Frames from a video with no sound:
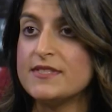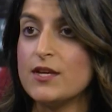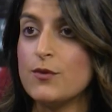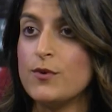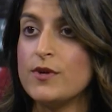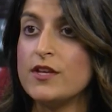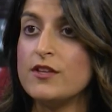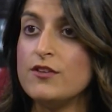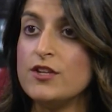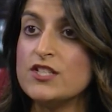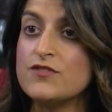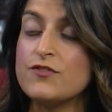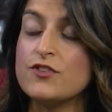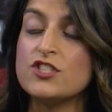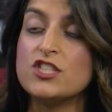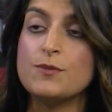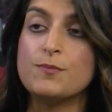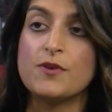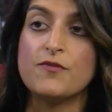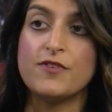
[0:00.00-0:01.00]
that we can use for
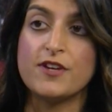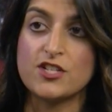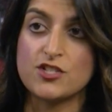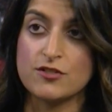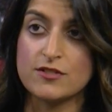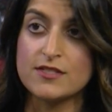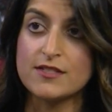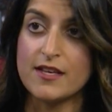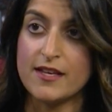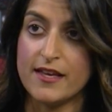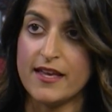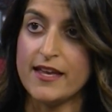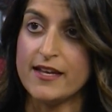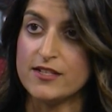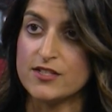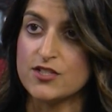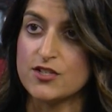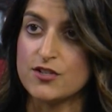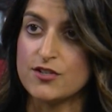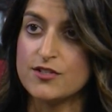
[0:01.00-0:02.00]
superficial skin
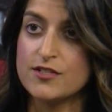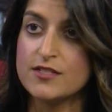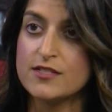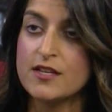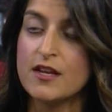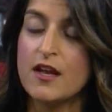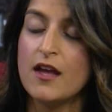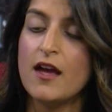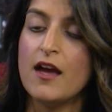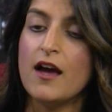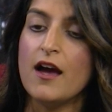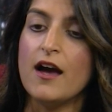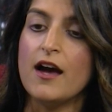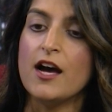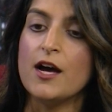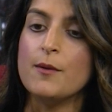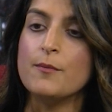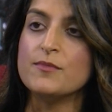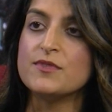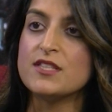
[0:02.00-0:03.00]
cancers.
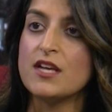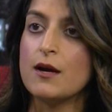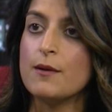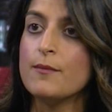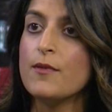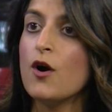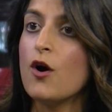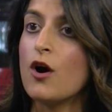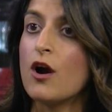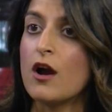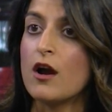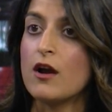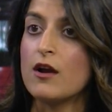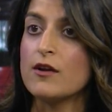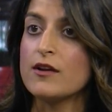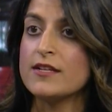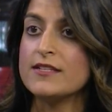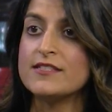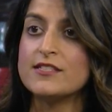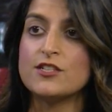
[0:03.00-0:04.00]
Some
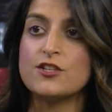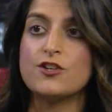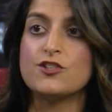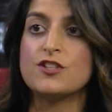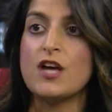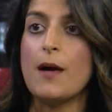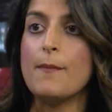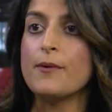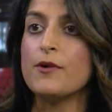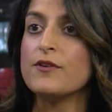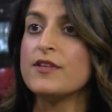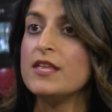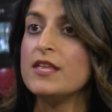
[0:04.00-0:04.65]
are considered topical